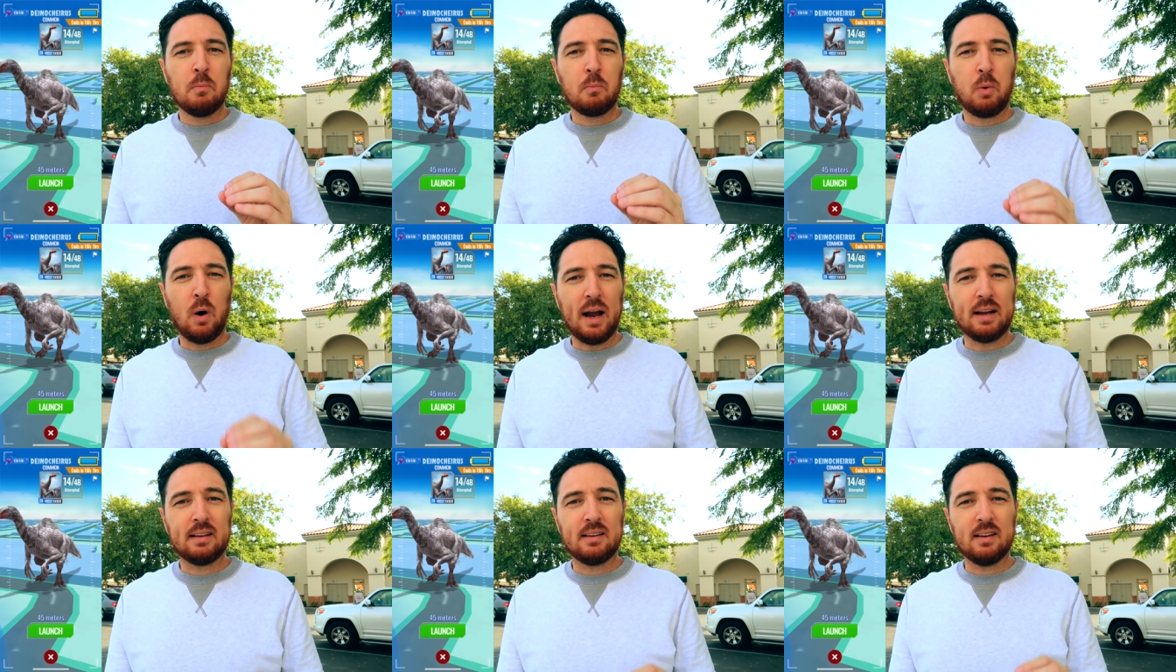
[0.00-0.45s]

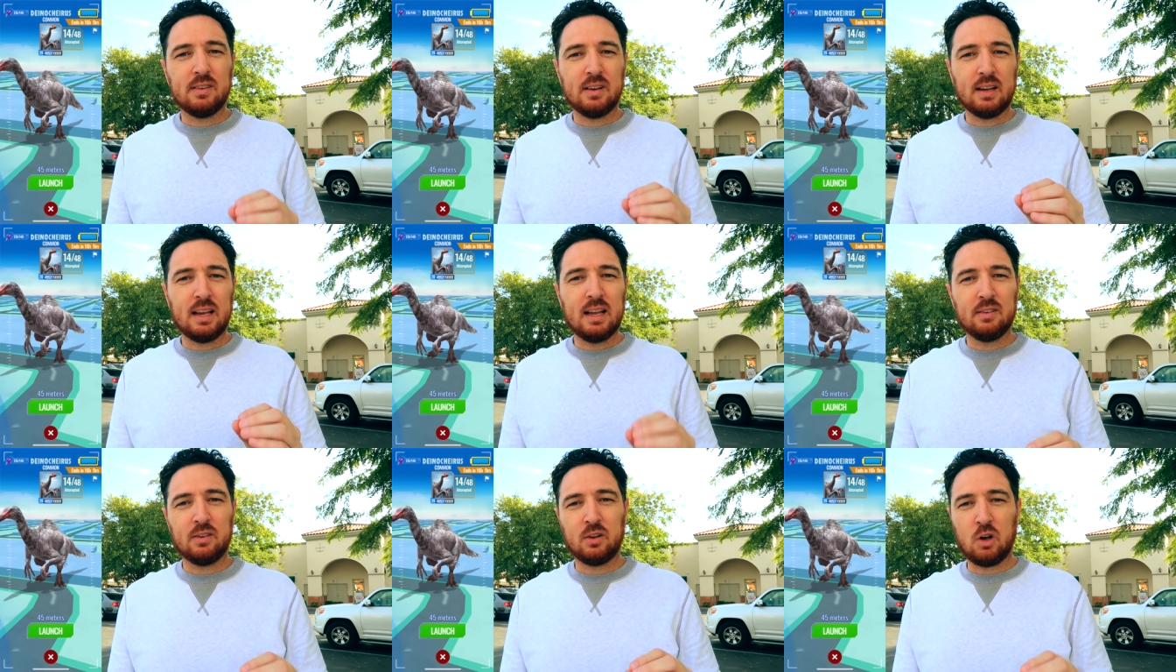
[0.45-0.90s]
Practice
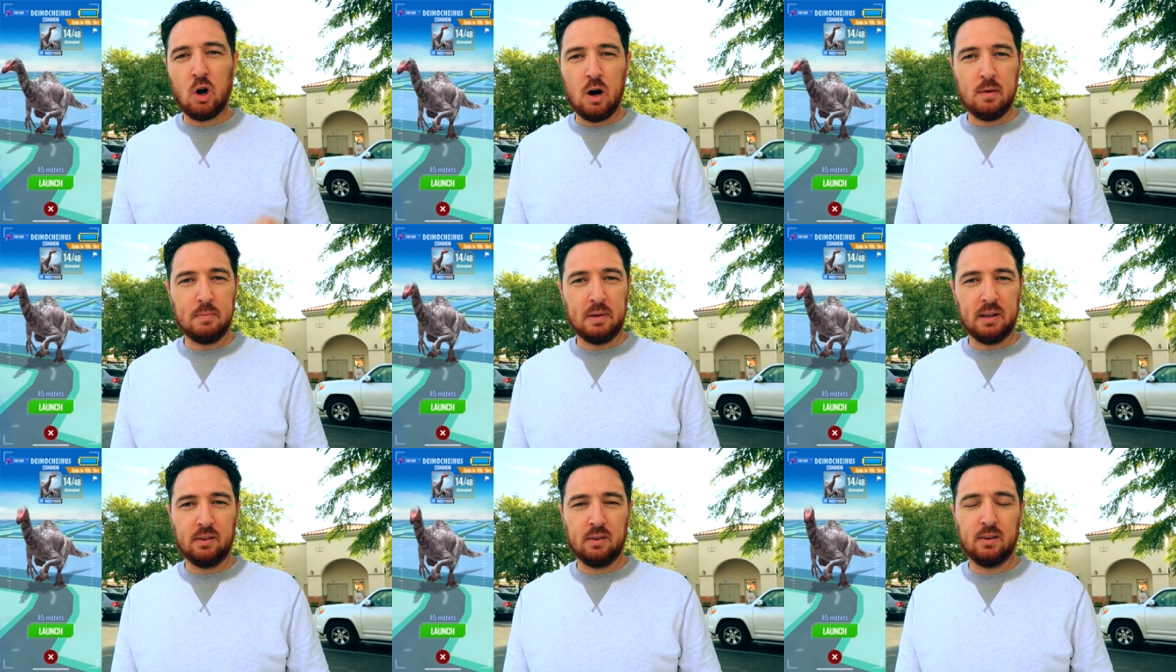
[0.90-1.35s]
against
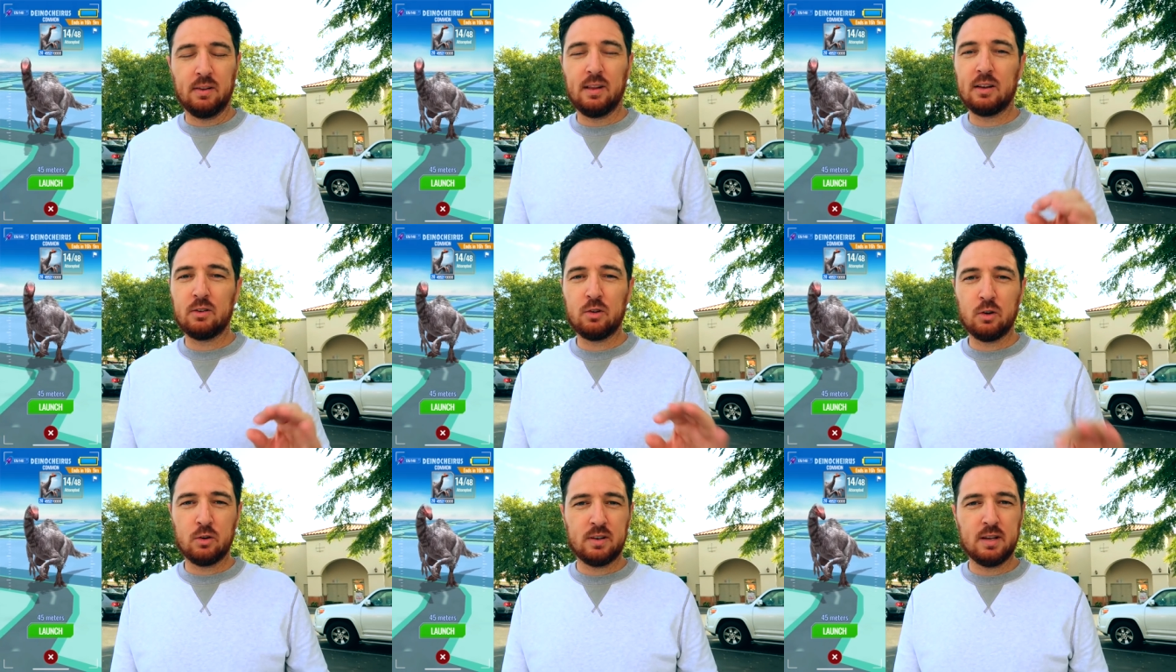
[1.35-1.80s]
commons.
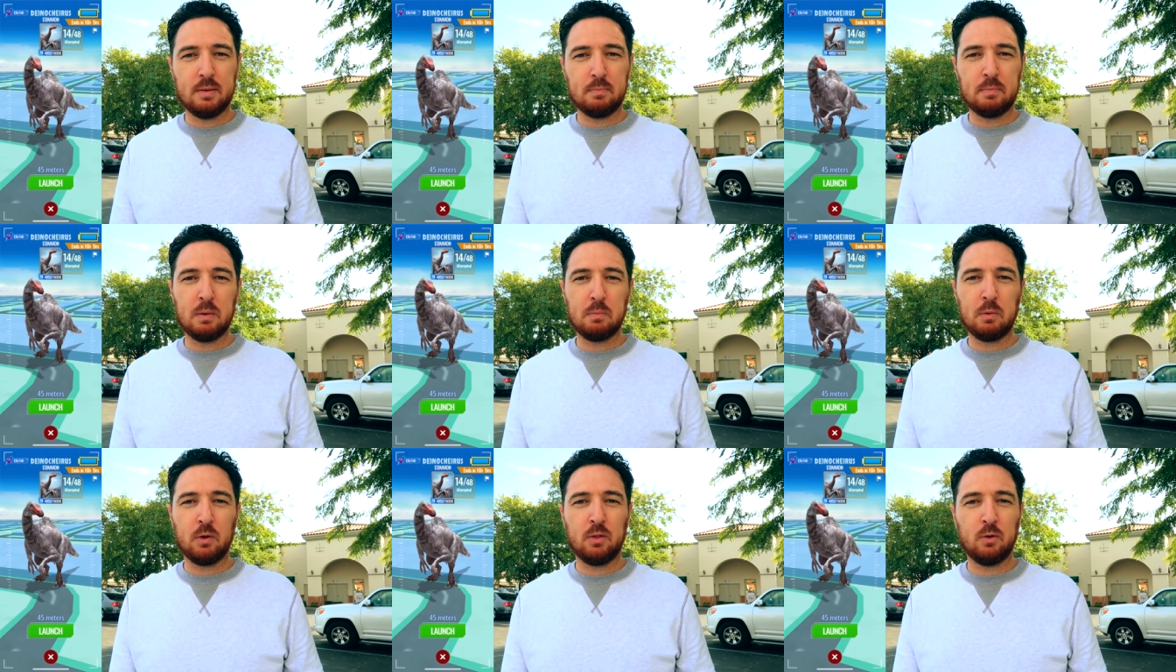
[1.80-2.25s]
That's your tip
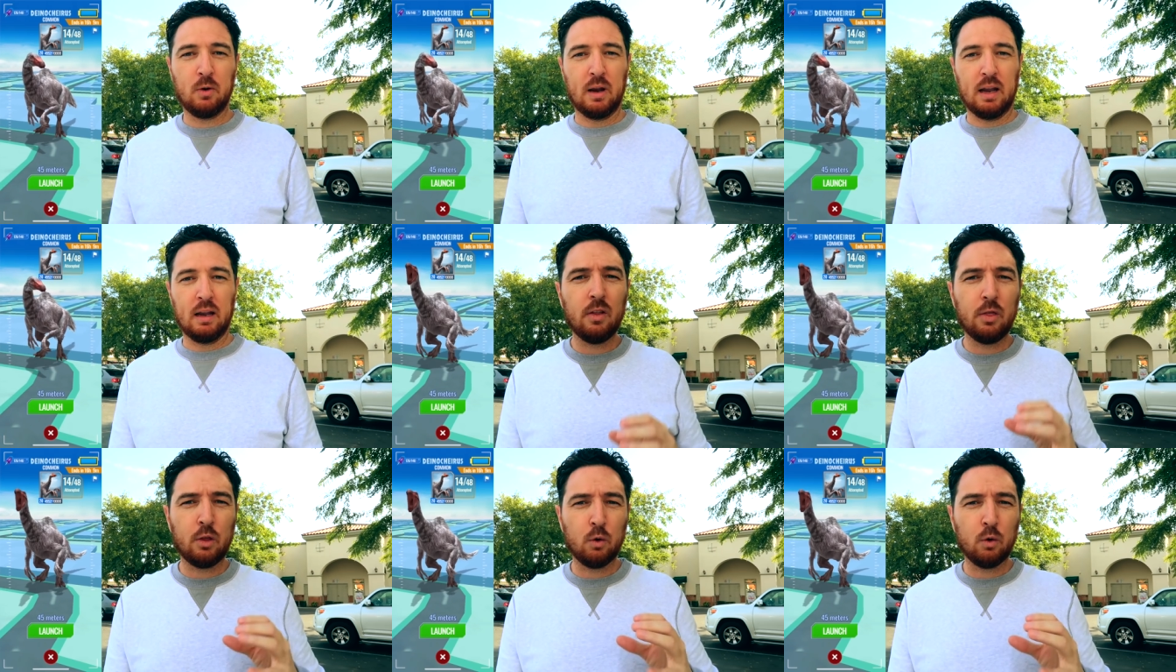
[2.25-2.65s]
number 3.